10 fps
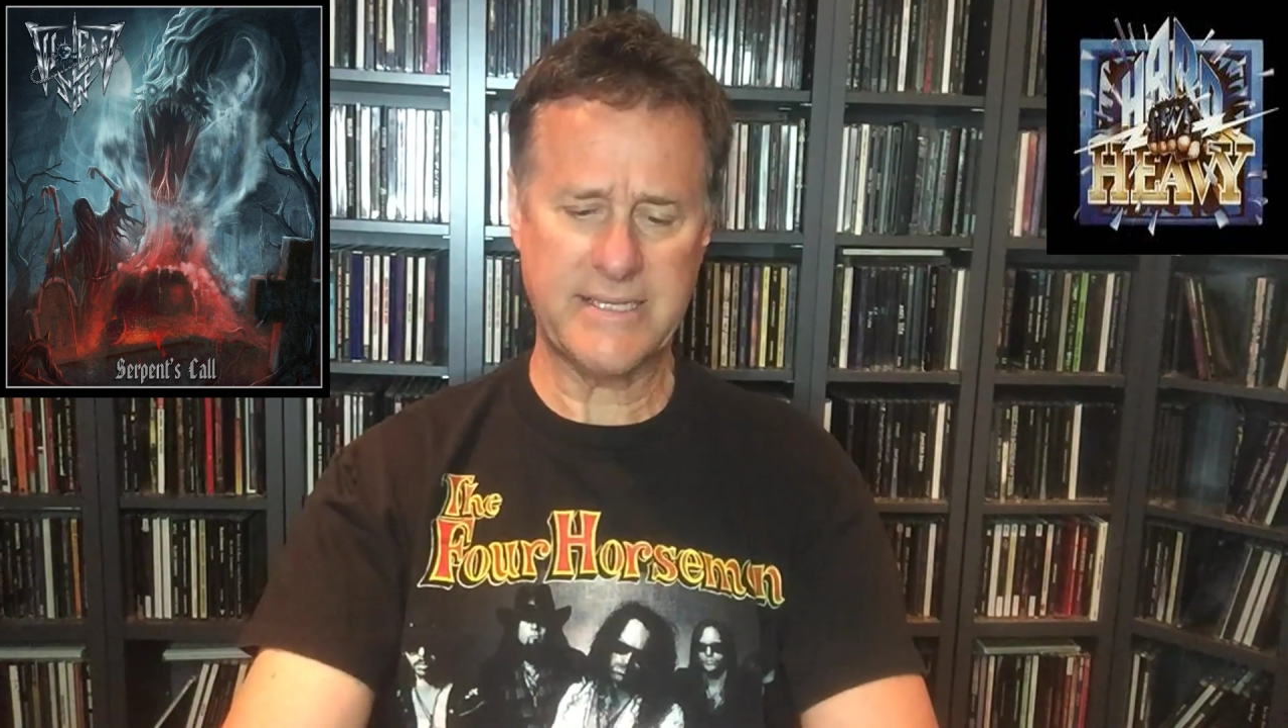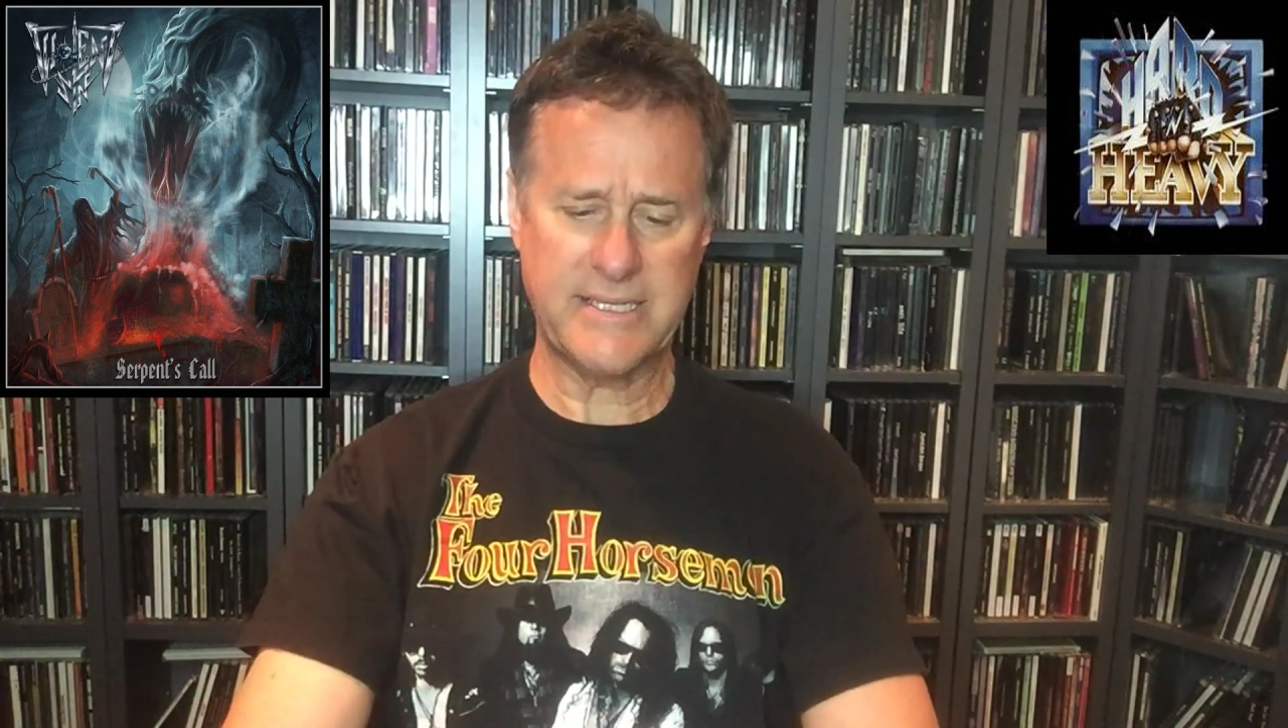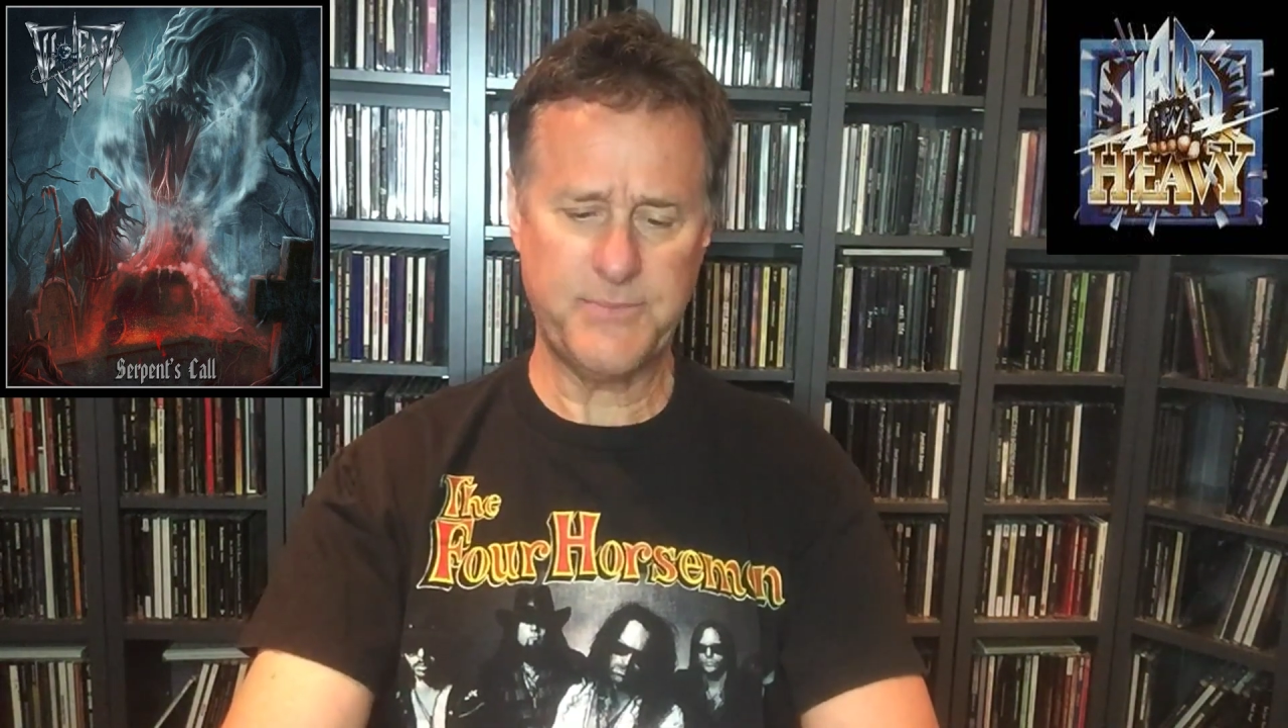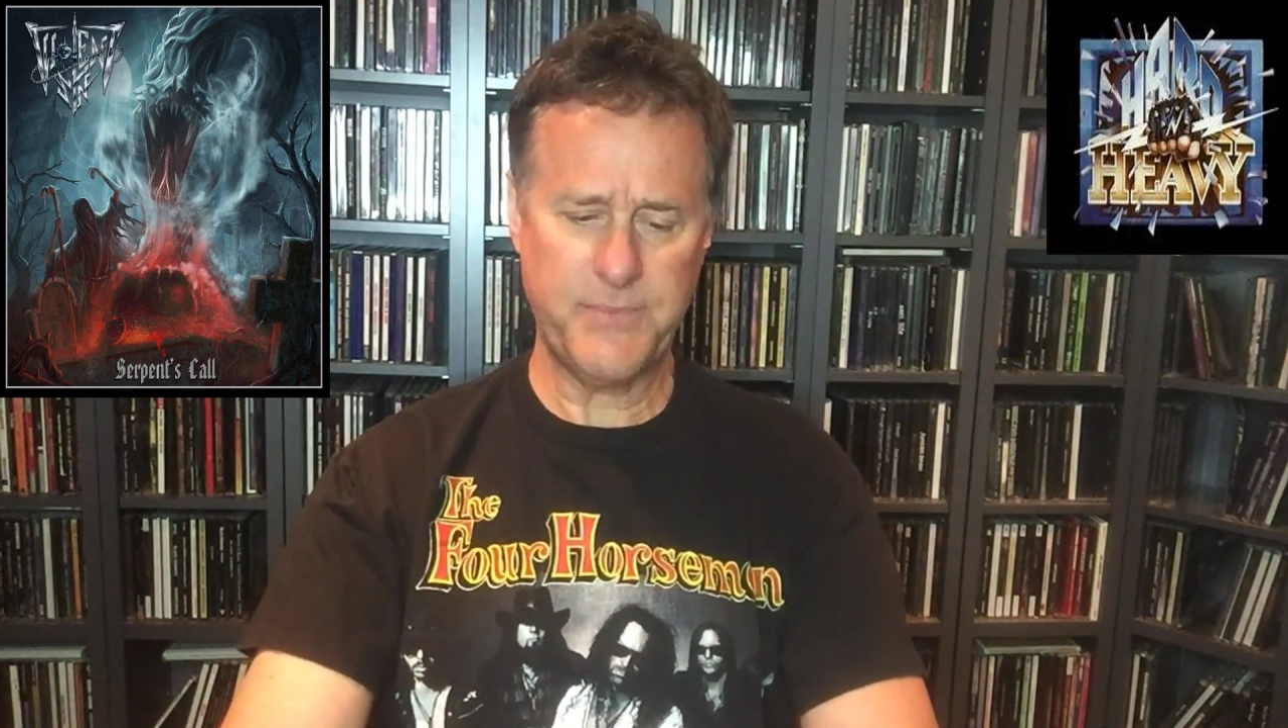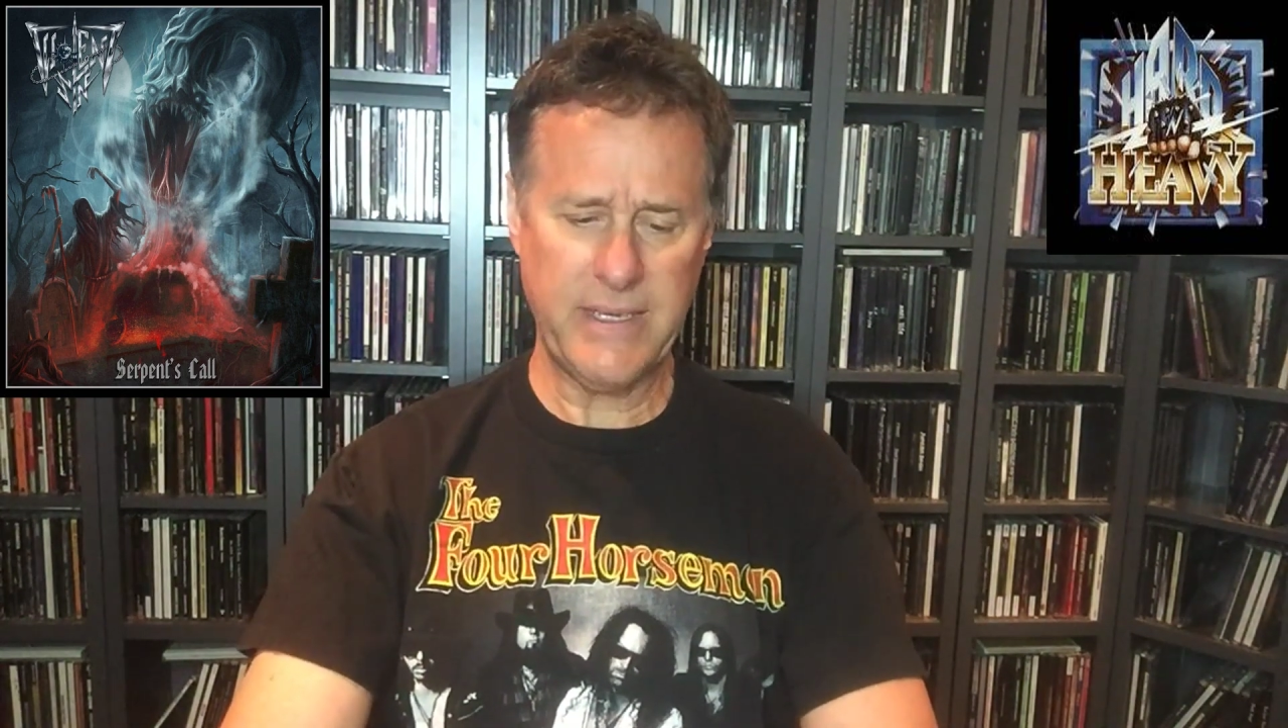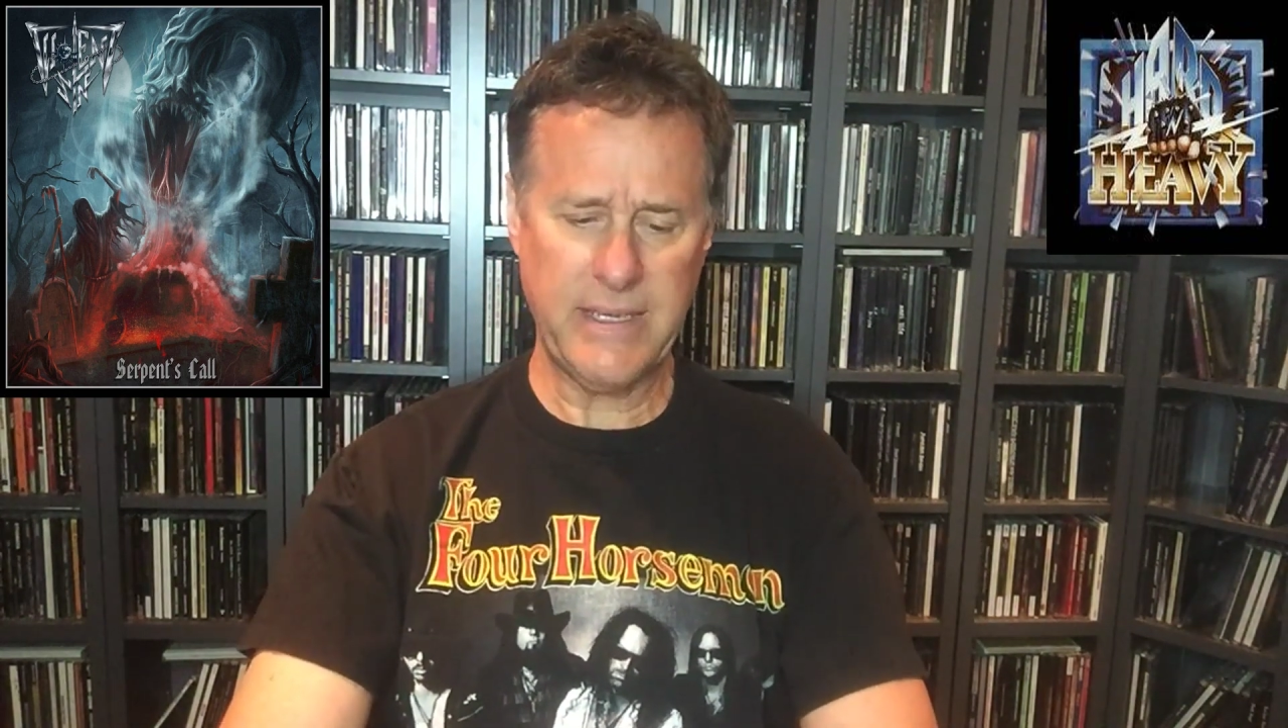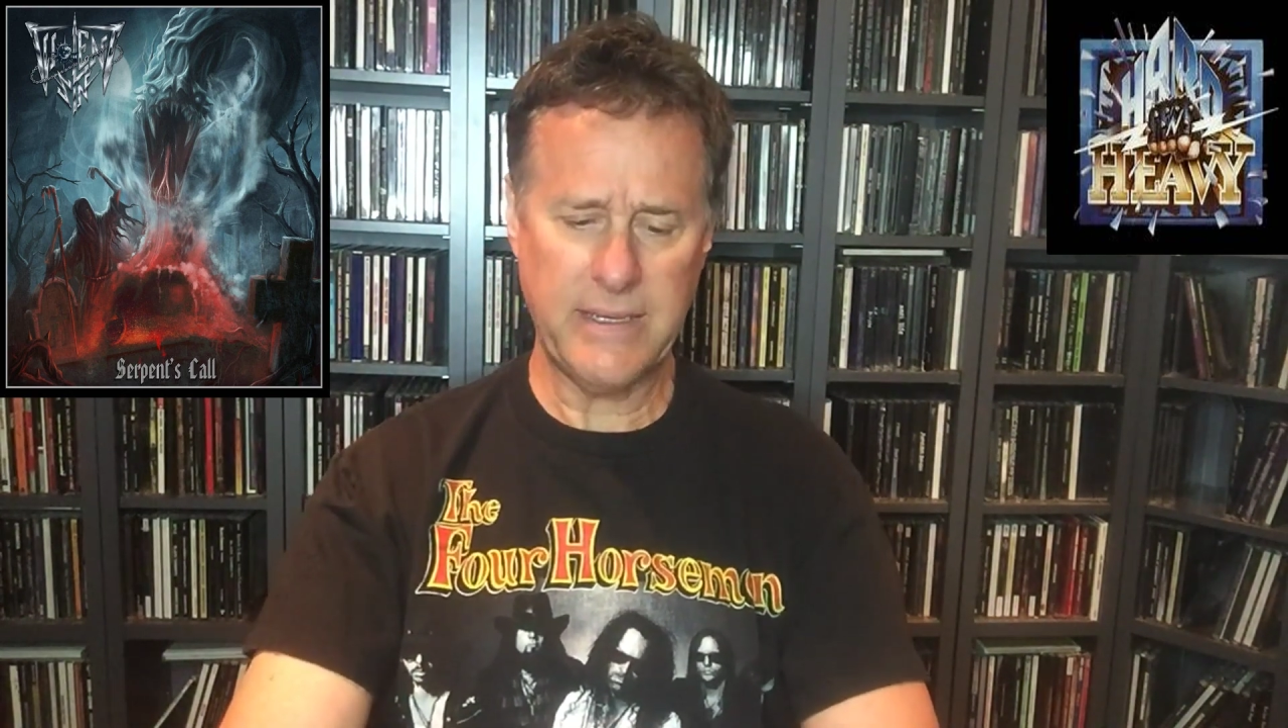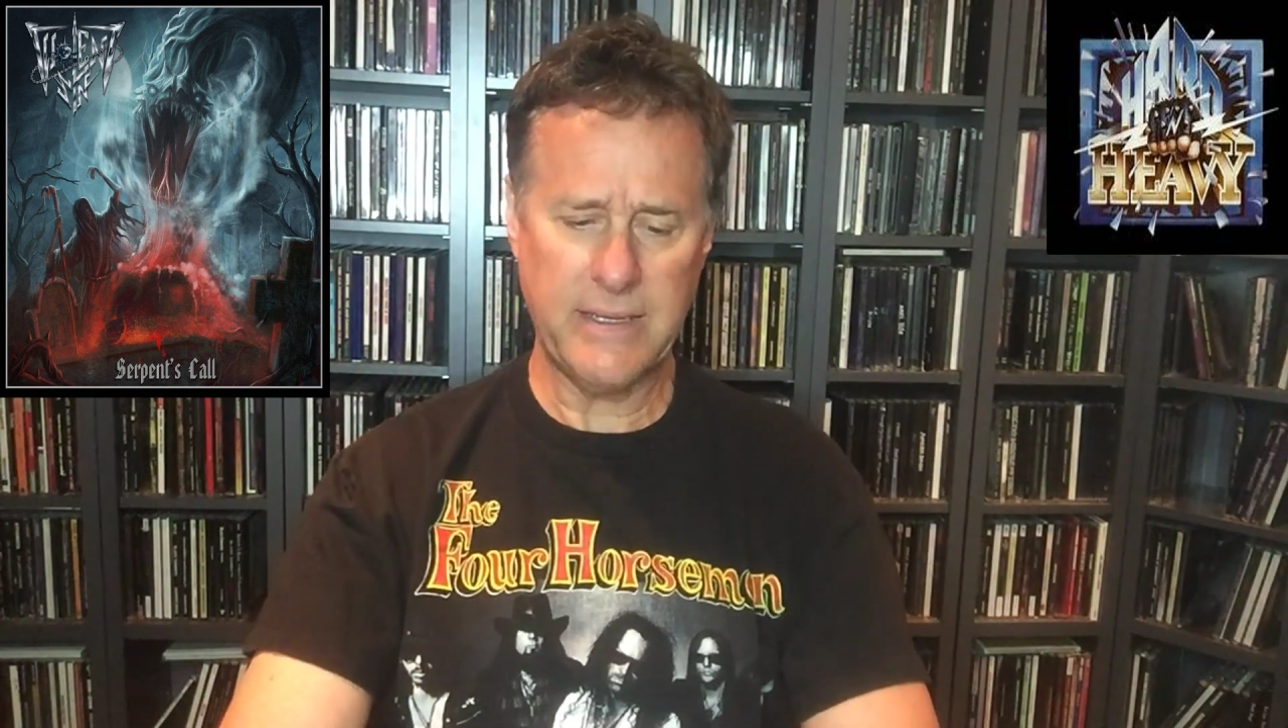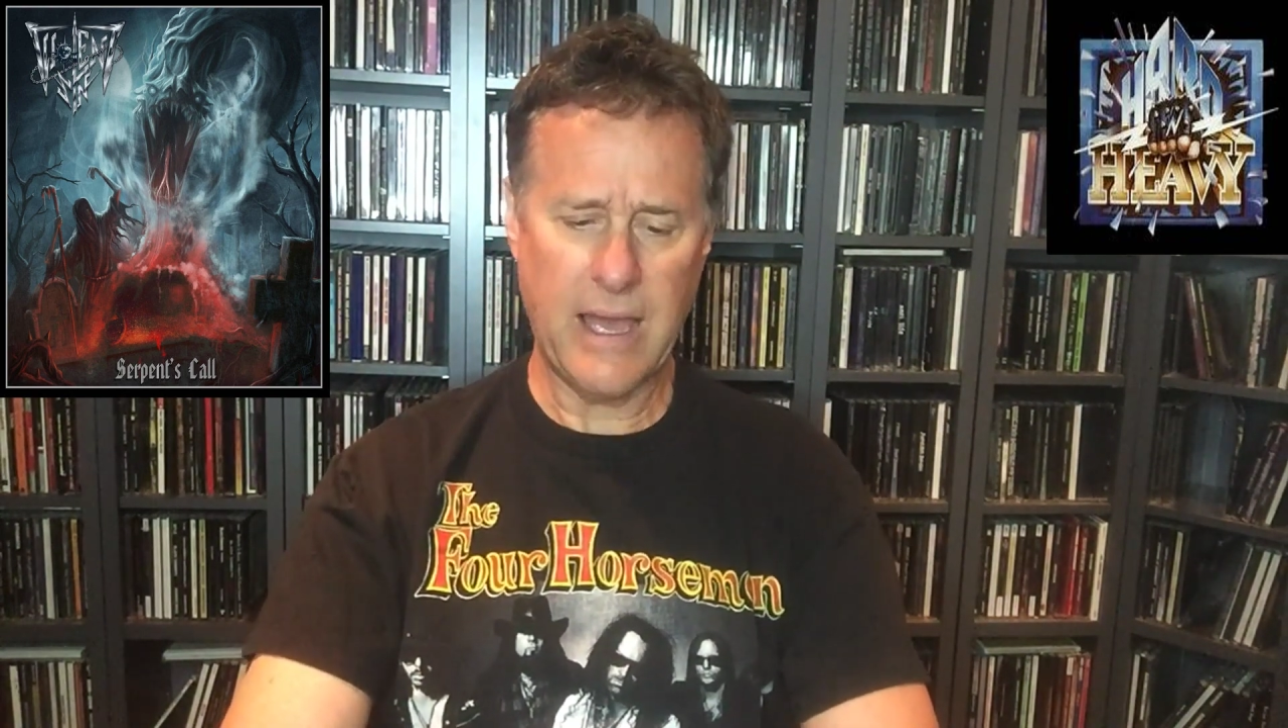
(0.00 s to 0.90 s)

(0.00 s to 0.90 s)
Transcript: speed